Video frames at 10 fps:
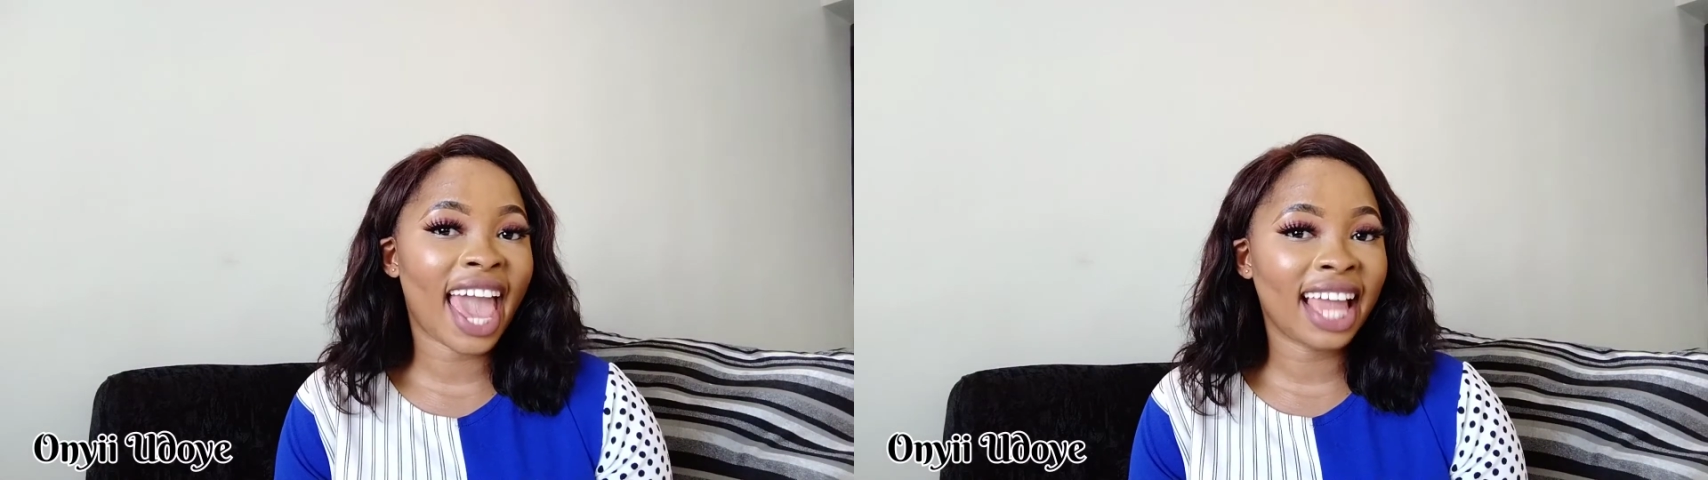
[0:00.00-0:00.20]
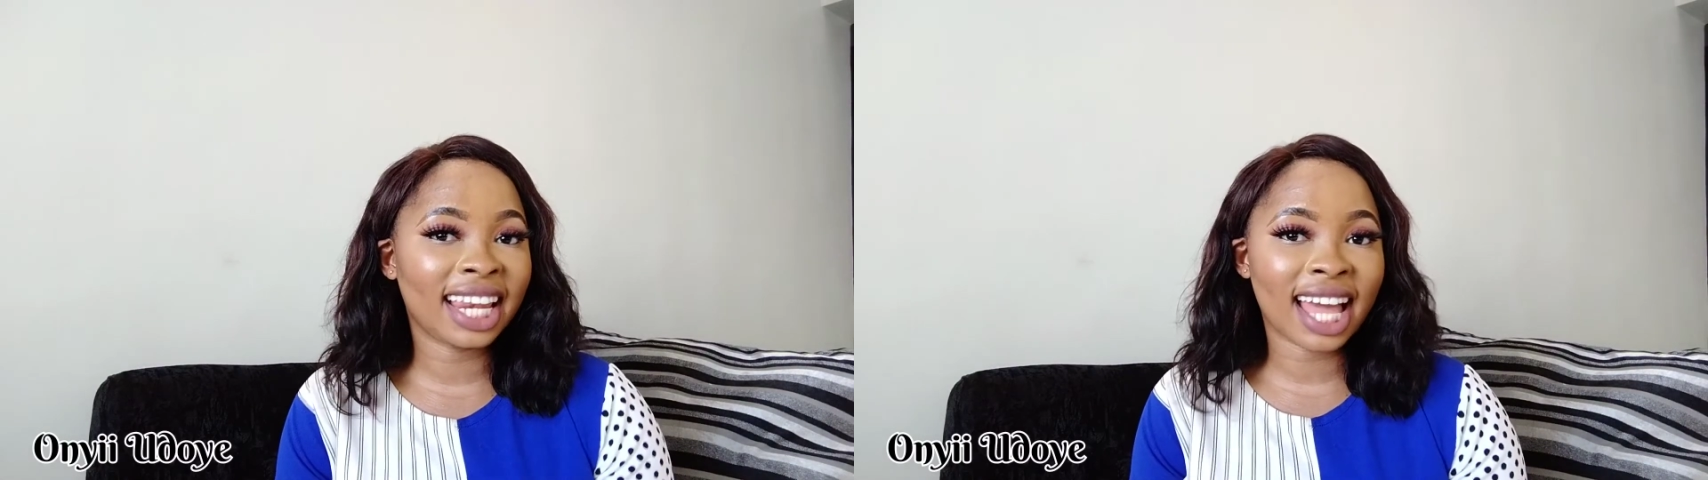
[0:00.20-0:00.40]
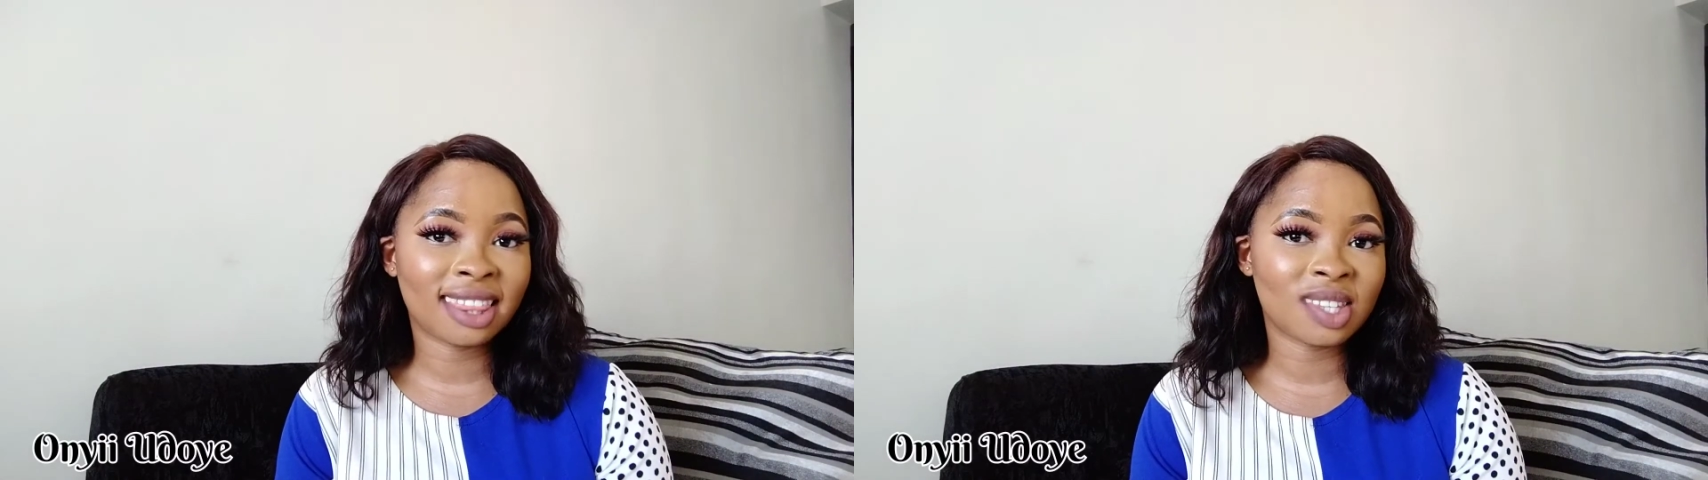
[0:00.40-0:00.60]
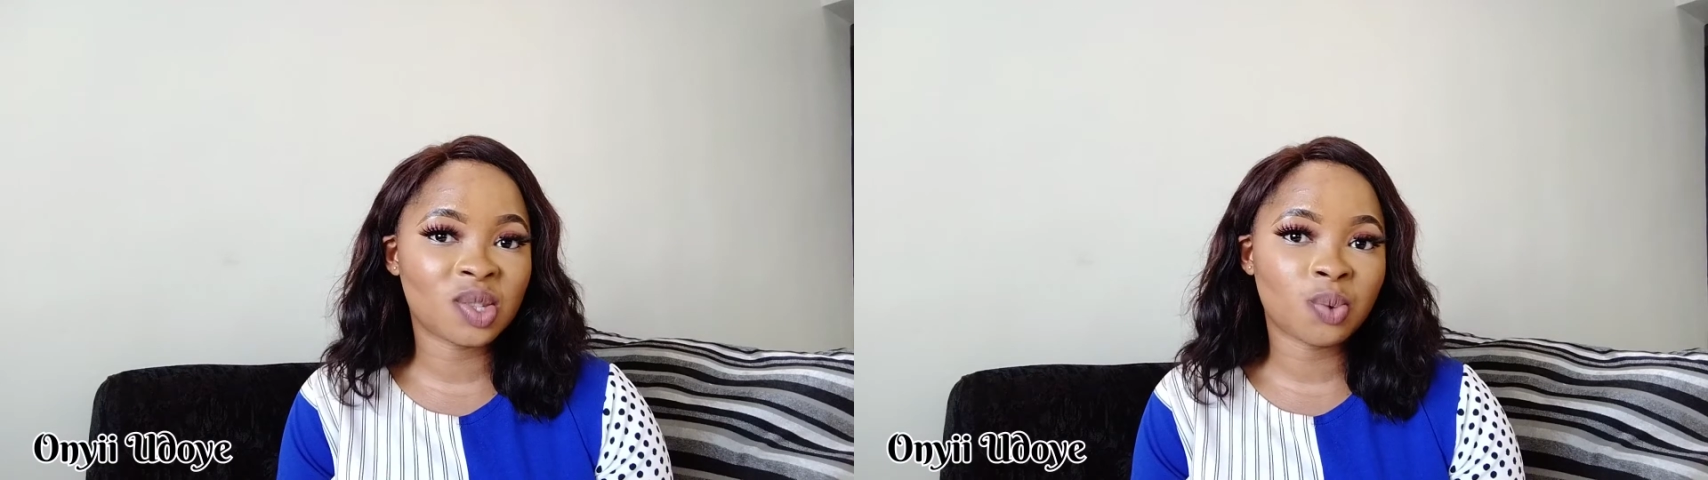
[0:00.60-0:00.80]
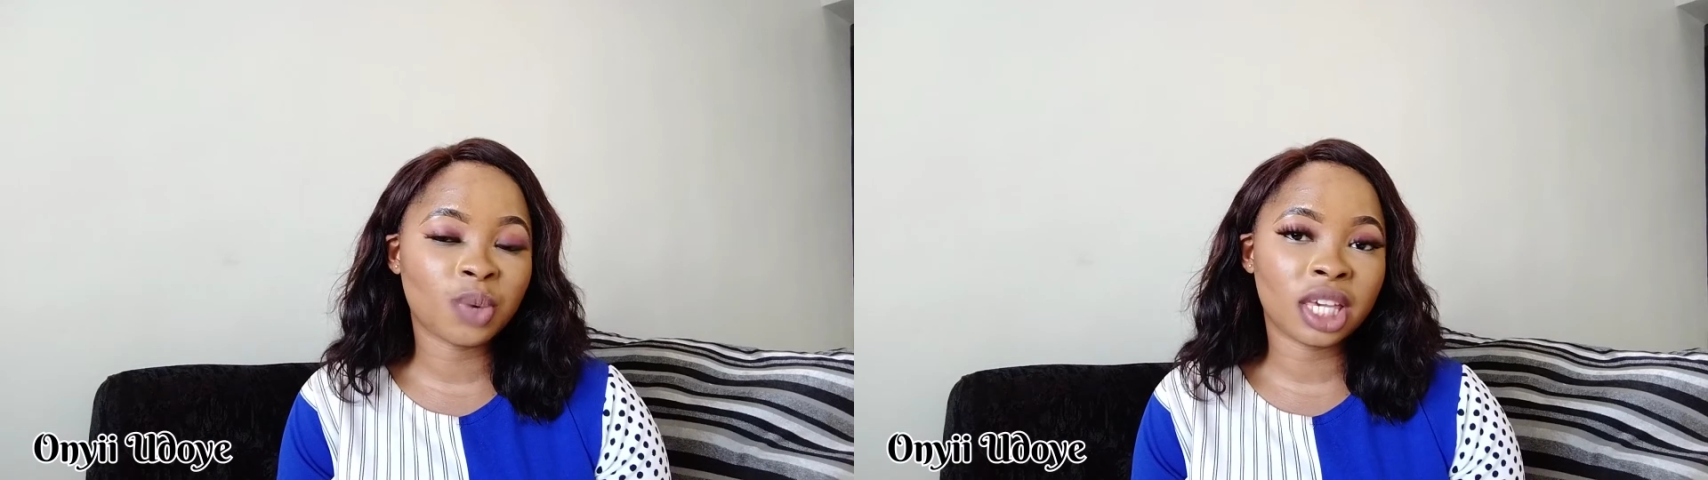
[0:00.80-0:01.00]
earlier
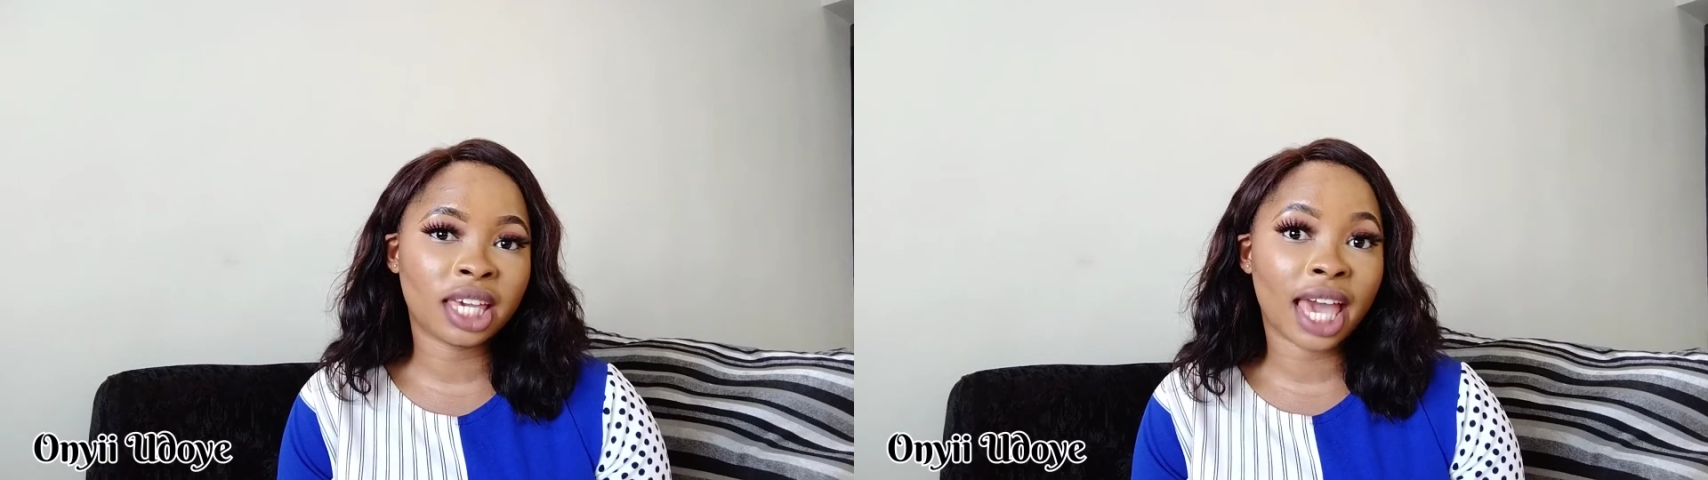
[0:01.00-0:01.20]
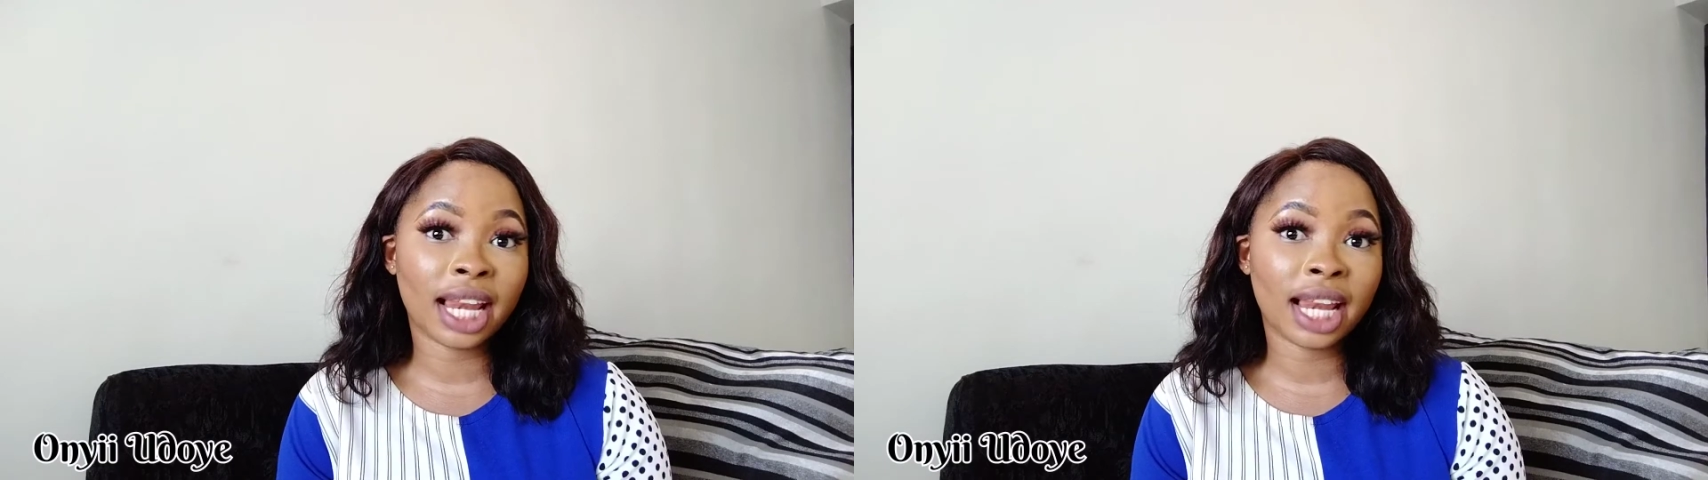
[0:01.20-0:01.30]
this week,